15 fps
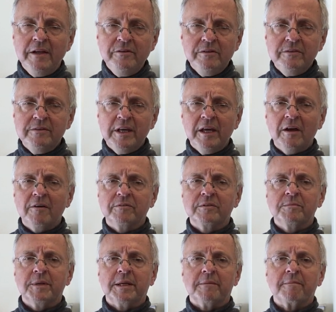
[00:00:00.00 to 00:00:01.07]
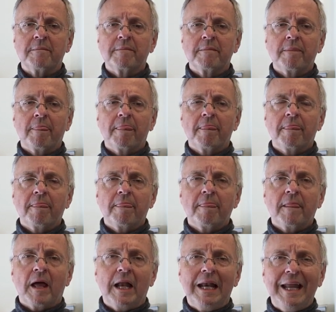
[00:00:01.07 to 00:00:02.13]
And just say after me,
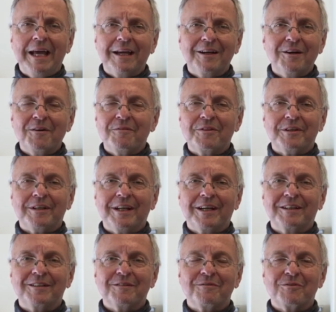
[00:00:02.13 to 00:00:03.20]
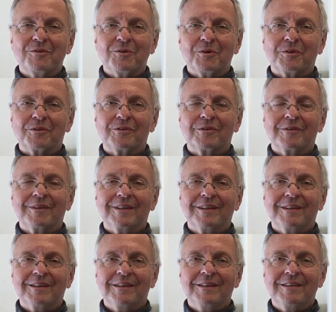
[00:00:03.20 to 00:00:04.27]
I let go of the negative thoughts
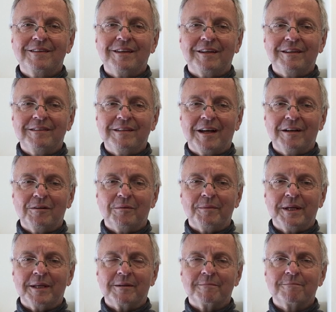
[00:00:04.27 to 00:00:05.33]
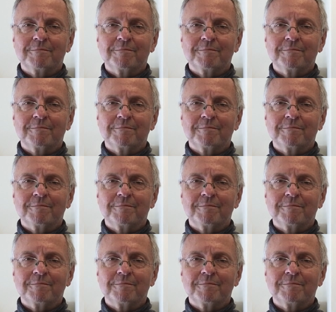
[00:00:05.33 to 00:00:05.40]
that entangle me.